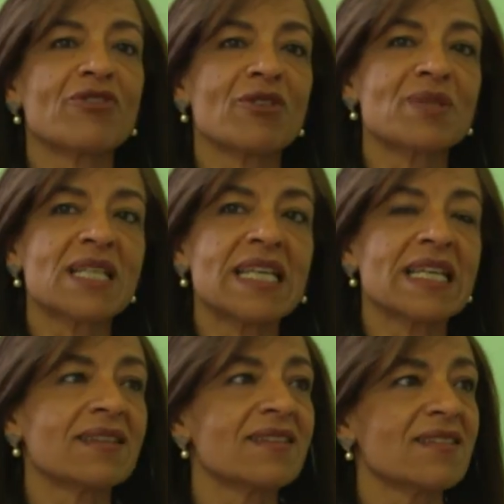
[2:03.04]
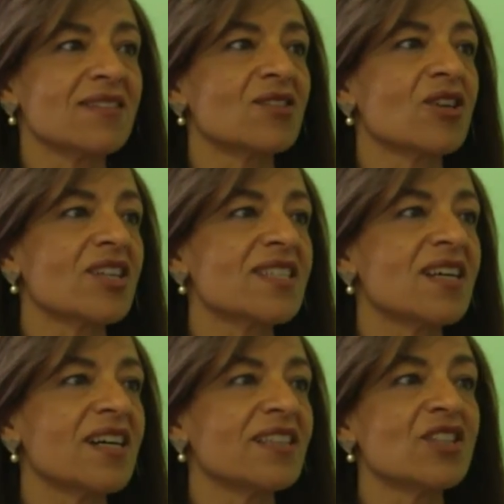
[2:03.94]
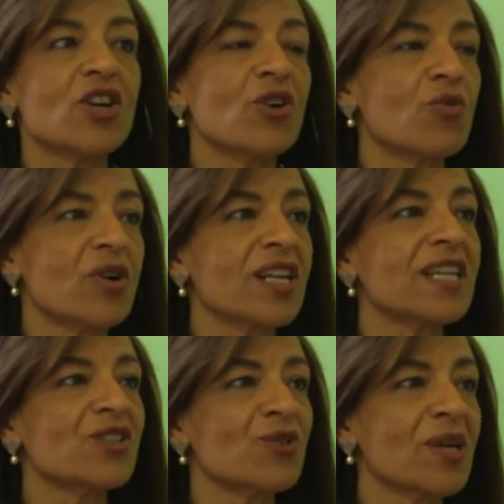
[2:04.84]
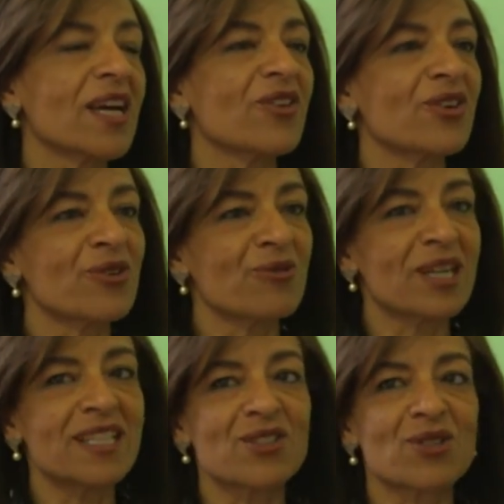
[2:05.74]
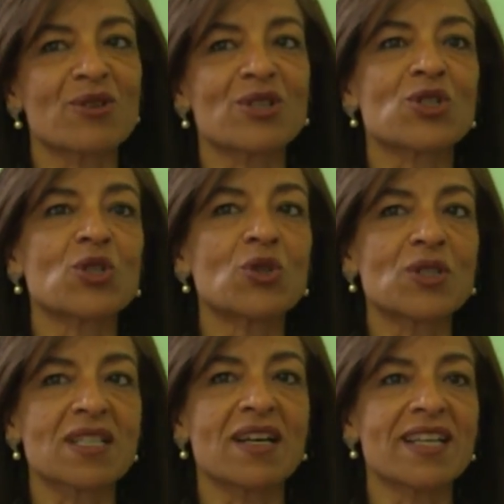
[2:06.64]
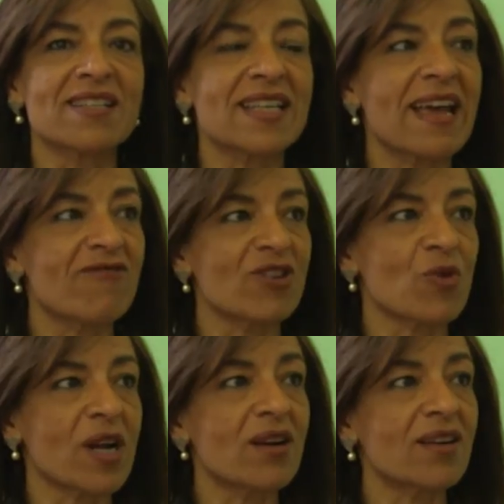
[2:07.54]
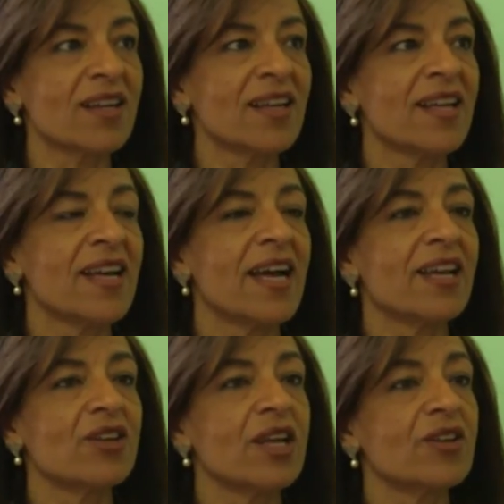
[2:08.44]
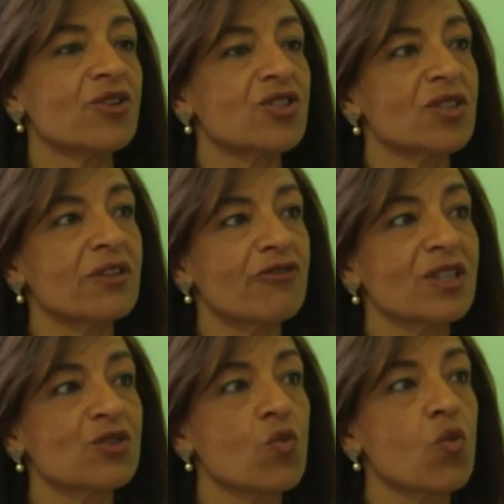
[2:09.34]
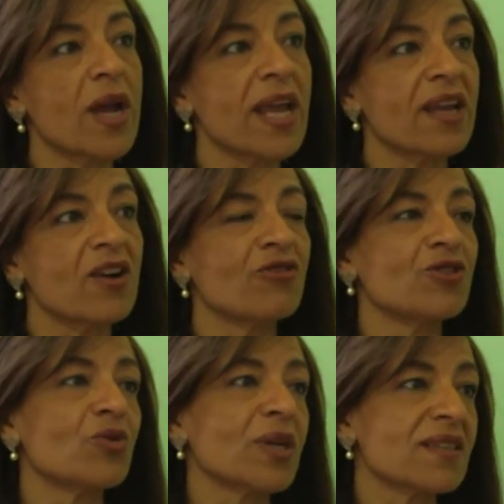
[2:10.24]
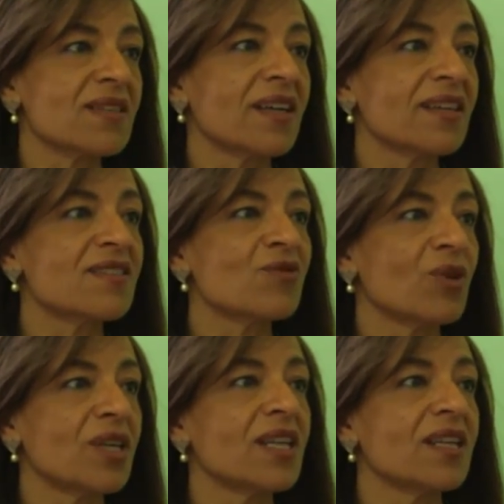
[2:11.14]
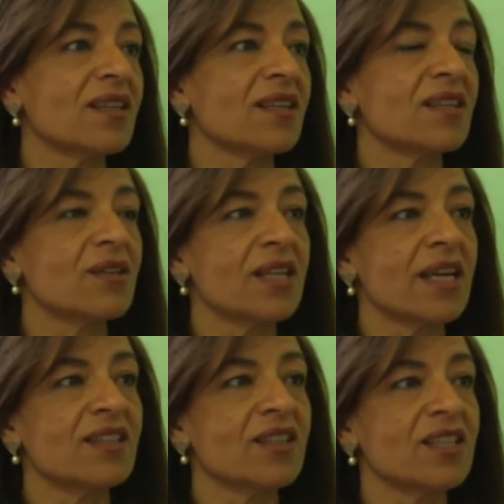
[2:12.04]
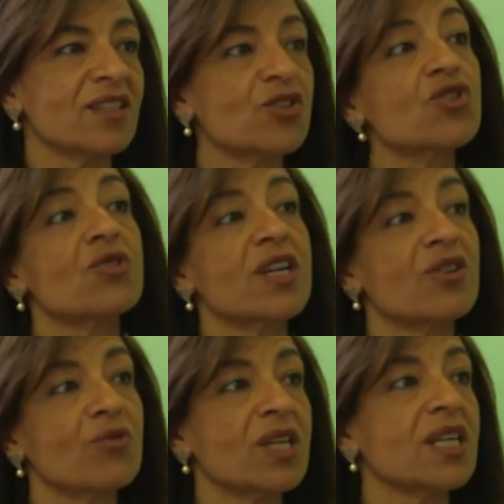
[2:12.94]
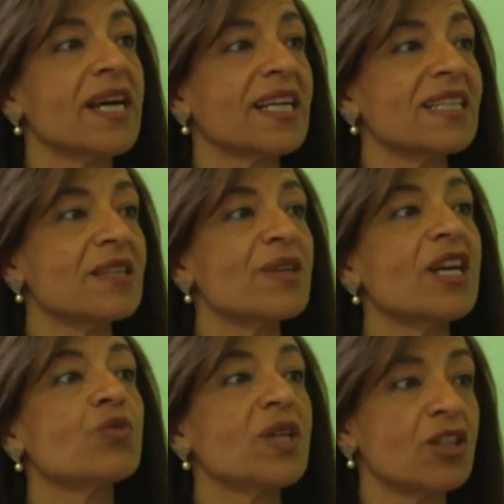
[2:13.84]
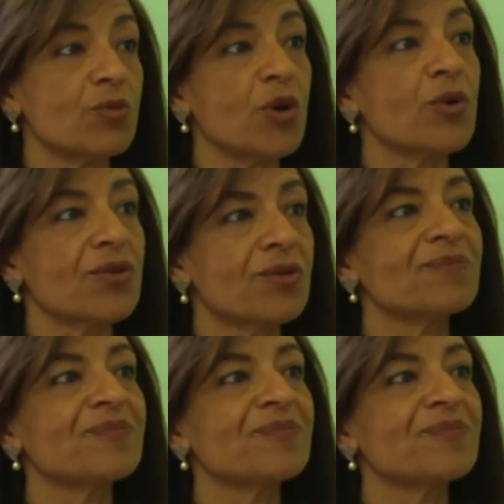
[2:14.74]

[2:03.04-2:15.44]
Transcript: from saying this is the dark side. No, we're in it together, right? So there is good science everywhere. And there is a different way of doing science, one in the in industry and one in academia, and we need both.